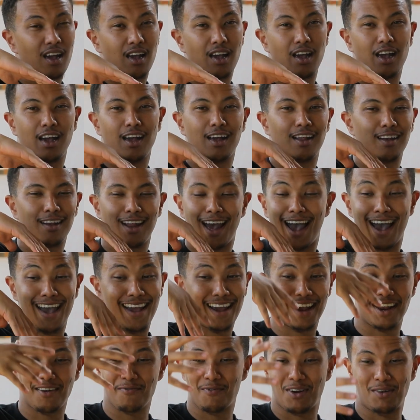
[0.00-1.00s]
And I
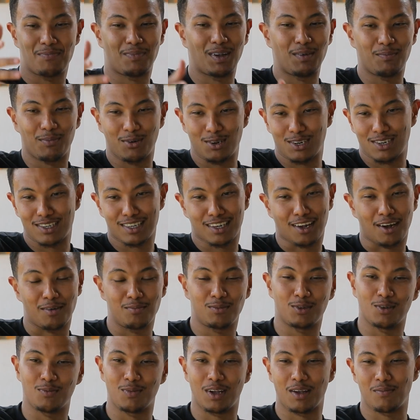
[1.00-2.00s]
hate when people just come
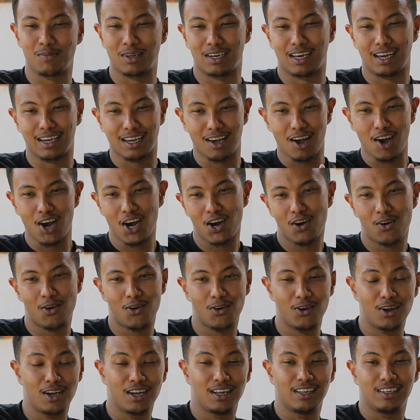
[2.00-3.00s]
to me and be like,
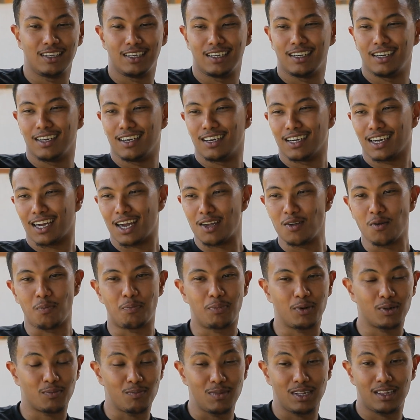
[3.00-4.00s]
oh, can you
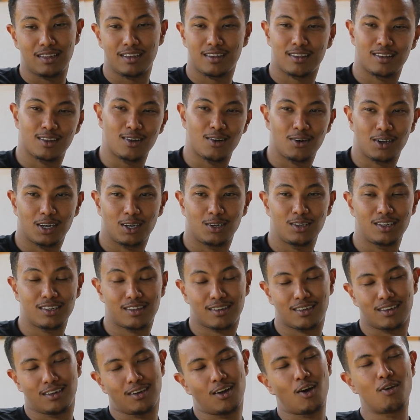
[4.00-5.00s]
put me this song and
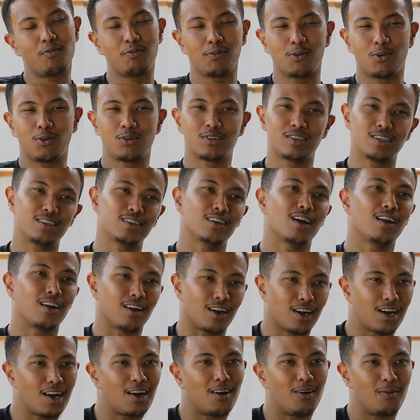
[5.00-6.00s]
this? Of course it's gonna
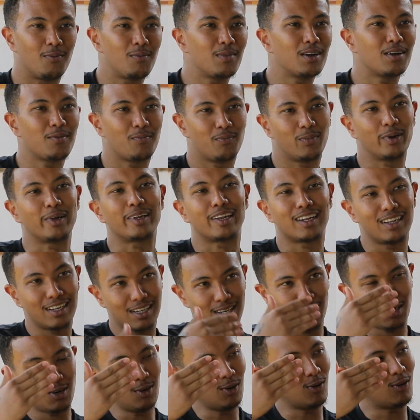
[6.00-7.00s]
come, but
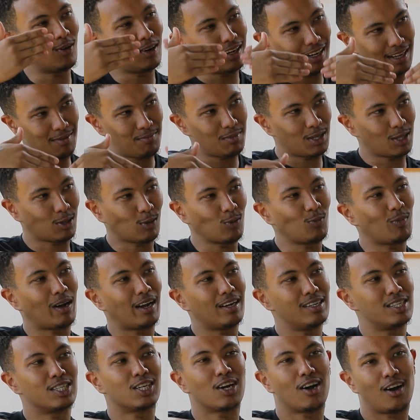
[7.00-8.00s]
let me do
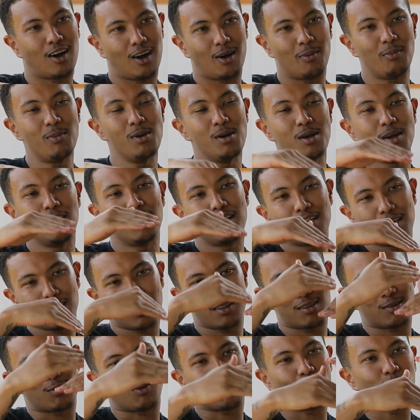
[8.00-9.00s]
my job
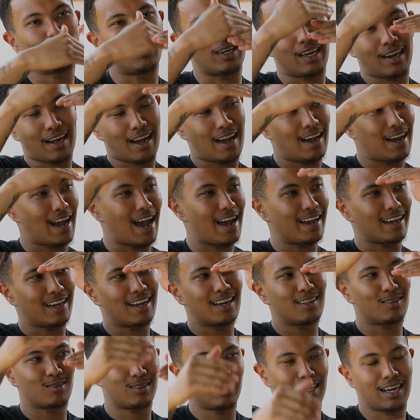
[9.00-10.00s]
so that I
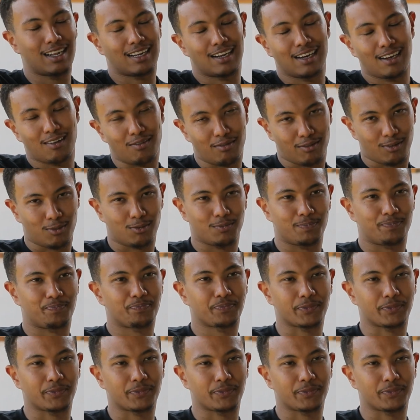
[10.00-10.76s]
get to that level,